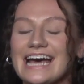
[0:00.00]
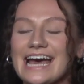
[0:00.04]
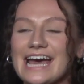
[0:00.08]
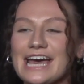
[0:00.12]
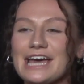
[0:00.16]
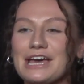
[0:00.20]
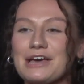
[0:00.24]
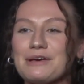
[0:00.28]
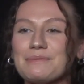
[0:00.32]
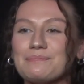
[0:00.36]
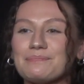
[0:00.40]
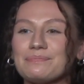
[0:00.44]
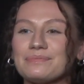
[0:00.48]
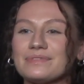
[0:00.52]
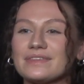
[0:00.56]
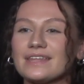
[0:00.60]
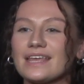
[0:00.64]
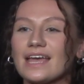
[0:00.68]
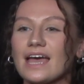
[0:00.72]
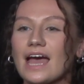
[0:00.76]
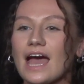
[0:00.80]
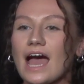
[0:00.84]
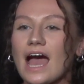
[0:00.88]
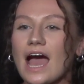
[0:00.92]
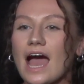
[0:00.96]

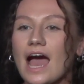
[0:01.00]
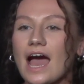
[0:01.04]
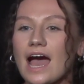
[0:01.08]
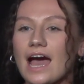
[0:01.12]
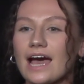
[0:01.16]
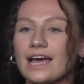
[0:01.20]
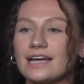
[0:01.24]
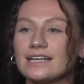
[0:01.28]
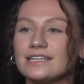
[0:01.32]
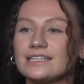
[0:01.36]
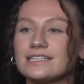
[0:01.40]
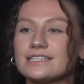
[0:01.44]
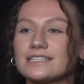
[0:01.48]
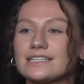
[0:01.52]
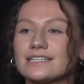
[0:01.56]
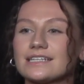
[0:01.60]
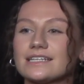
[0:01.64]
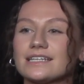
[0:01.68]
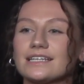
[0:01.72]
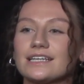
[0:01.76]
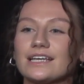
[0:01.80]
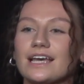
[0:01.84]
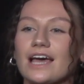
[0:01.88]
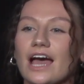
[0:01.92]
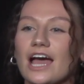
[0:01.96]
And
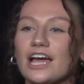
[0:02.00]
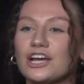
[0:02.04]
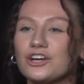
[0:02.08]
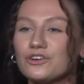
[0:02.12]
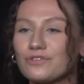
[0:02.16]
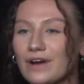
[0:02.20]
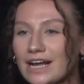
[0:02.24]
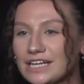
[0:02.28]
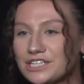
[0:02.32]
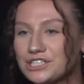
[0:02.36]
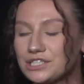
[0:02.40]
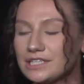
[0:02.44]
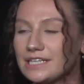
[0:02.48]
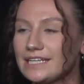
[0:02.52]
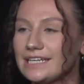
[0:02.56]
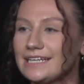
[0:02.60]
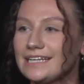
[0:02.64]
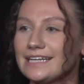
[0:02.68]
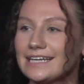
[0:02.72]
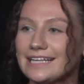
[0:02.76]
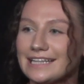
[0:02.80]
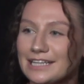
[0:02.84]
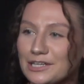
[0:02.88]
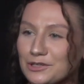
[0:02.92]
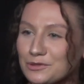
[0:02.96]
I
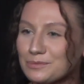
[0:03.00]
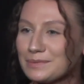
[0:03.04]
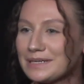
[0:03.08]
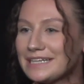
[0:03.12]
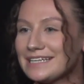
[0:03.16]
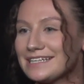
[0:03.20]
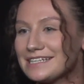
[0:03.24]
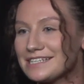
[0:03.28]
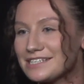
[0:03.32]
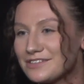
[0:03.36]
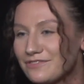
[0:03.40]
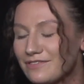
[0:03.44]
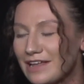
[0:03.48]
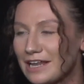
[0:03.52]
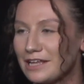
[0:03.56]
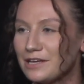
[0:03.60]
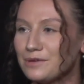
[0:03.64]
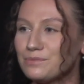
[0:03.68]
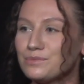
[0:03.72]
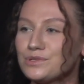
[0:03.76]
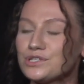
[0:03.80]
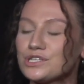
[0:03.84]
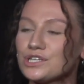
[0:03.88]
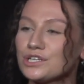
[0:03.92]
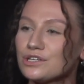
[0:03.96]
gradually a little bit
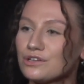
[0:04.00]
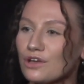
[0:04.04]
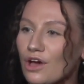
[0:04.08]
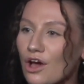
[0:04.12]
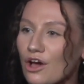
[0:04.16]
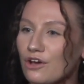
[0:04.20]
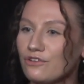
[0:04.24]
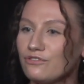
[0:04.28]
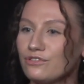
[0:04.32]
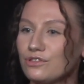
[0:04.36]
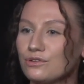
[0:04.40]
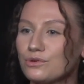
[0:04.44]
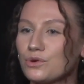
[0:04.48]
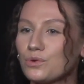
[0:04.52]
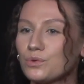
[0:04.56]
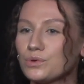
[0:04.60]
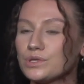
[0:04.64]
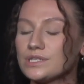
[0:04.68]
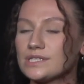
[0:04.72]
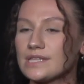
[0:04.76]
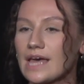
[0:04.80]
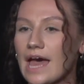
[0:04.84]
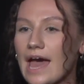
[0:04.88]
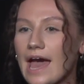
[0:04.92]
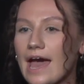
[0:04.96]
developed over the
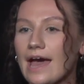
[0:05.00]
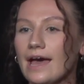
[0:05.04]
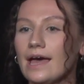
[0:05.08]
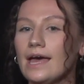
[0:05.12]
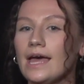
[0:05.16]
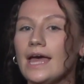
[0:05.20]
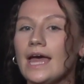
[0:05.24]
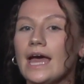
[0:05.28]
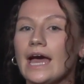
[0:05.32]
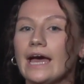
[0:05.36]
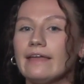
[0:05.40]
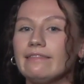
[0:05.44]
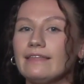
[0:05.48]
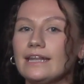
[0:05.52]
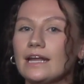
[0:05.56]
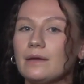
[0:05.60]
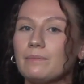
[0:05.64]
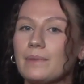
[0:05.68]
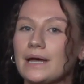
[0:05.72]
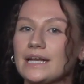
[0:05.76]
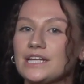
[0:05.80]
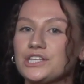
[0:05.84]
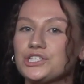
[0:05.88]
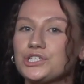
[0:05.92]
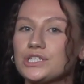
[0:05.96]
course there, and then I
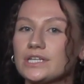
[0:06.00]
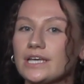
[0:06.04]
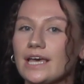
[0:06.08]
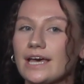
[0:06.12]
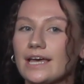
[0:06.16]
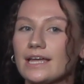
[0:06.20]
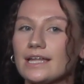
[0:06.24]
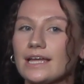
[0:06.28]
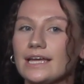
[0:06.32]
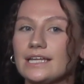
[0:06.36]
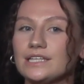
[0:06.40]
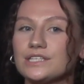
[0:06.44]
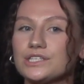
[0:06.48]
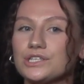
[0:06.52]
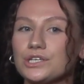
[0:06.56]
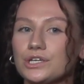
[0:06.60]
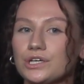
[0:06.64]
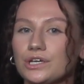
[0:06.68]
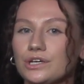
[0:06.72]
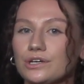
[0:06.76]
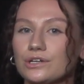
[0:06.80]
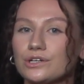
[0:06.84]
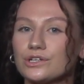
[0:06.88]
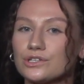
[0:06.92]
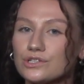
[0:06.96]
managed to get
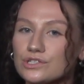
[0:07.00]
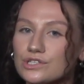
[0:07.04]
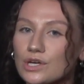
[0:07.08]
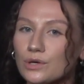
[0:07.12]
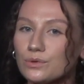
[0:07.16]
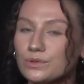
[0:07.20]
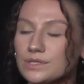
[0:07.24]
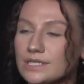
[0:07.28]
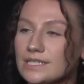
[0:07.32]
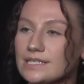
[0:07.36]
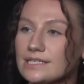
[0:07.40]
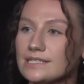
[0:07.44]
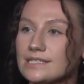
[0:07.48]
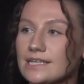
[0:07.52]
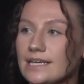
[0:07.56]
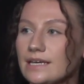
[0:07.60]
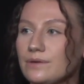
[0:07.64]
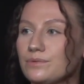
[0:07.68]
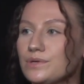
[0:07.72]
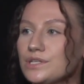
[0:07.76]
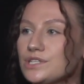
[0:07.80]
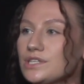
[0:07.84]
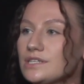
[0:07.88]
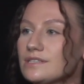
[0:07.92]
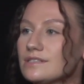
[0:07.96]
into consultancy,
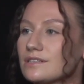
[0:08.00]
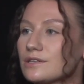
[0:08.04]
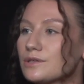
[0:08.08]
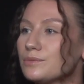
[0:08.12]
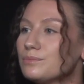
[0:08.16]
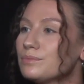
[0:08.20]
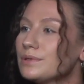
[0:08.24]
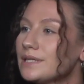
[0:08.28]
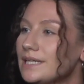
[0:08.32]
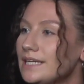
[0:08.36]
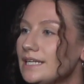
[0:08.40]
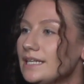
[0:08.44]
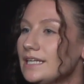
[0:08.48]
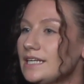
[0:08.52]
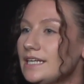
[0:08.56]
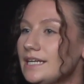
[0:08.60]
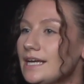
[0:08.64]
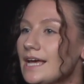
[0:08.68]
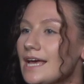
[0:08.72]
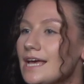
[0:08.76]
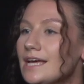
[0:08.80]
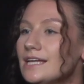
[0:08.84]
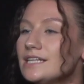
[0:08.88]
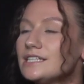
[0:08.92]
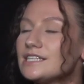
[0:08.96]
which is a completely
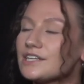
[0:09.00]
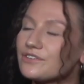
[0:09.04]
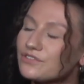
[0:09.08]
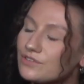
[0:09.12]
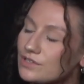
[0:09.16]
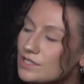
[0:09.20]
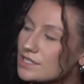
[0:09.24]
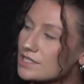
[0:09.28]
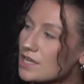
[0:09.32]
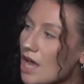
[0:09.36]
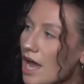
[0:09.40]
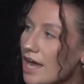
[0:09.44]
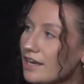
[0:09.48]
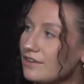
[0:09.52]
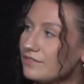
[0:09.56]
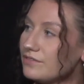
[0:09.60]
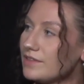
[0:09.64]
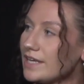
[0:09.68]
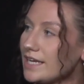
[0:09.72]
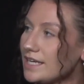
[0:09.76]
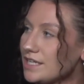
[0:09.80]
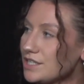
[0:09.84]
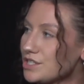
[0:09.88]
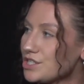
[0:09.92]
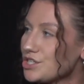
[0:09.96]
different side of
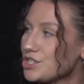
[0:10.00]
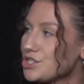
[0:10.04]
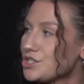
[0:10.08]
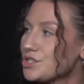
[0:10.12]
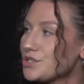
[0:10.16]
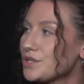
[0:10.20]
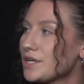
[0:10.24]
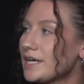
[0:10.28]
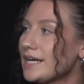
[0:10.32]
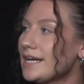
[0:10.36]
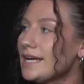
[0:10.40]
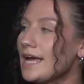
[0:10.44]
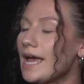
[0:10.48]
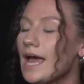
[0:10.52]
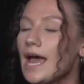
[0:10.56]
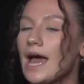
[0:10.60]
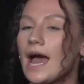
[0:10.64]
the industry,